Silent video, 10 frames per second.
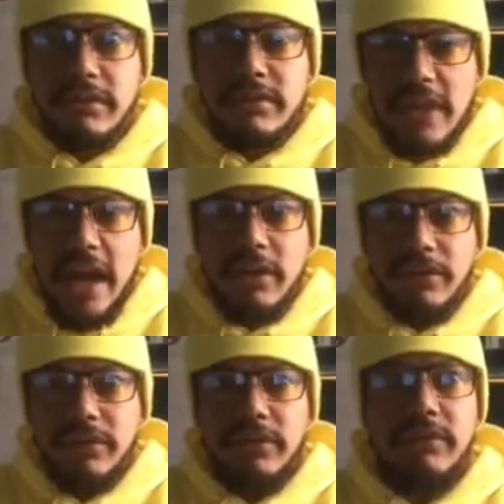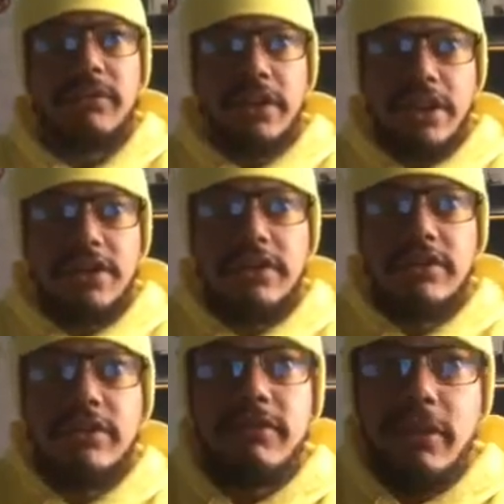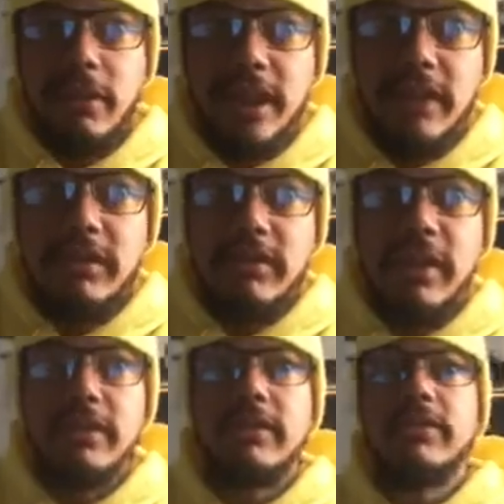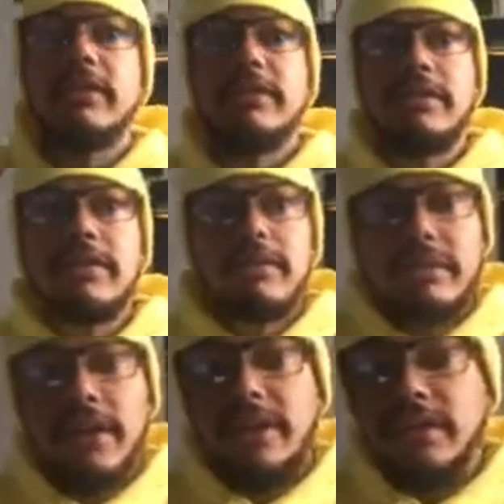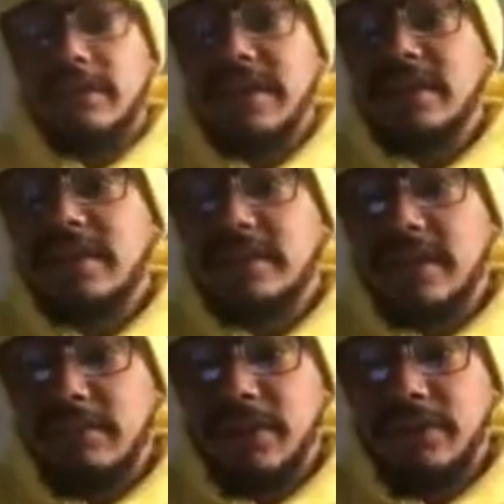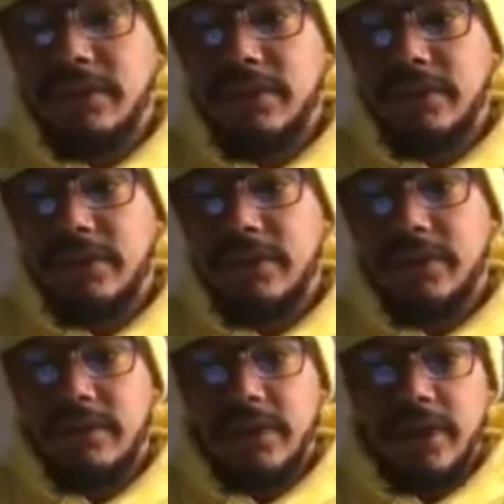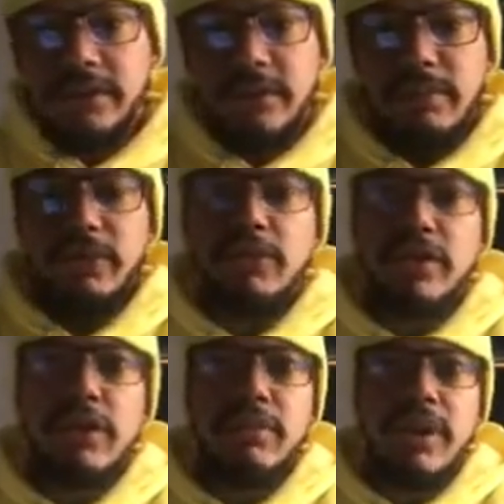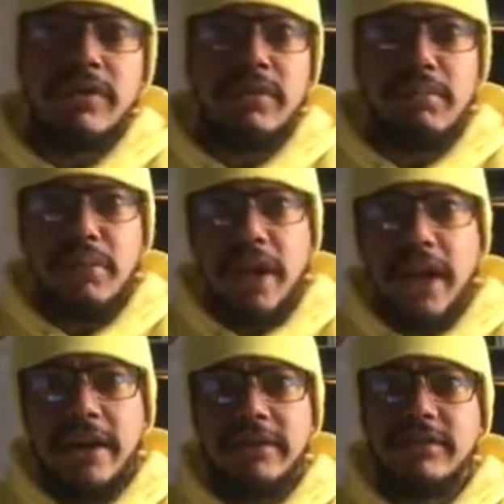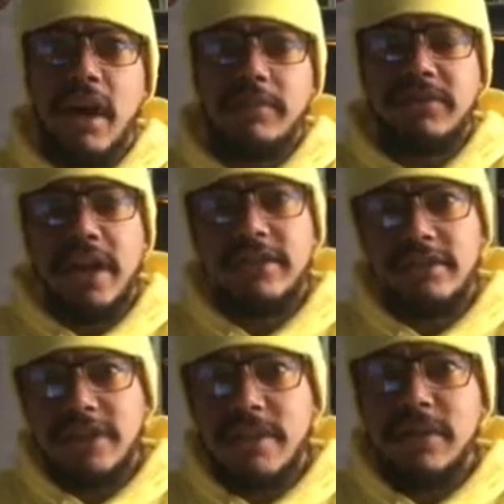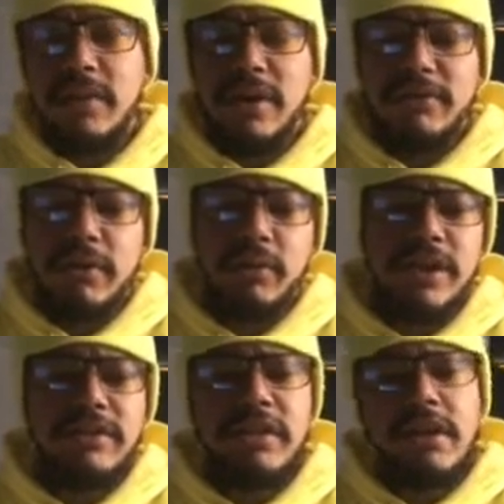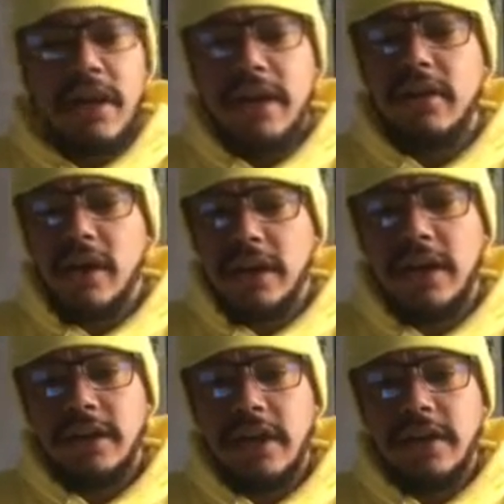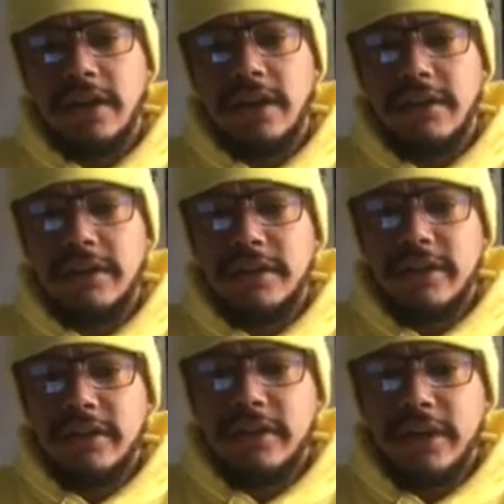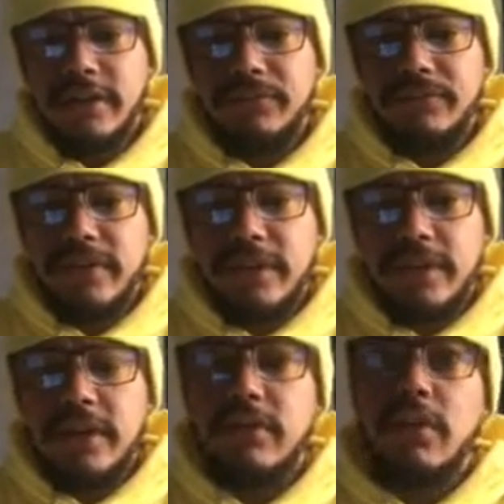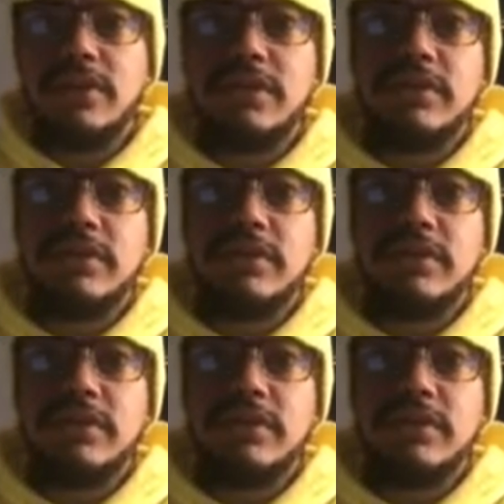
sounds, Phoenicians, phony. Right? Letters are basically symbols. Okay, symbols trigger parts of the brain. Stop signs are shaped that way for a reason. I can go on and on and on and on. Okay, and of course,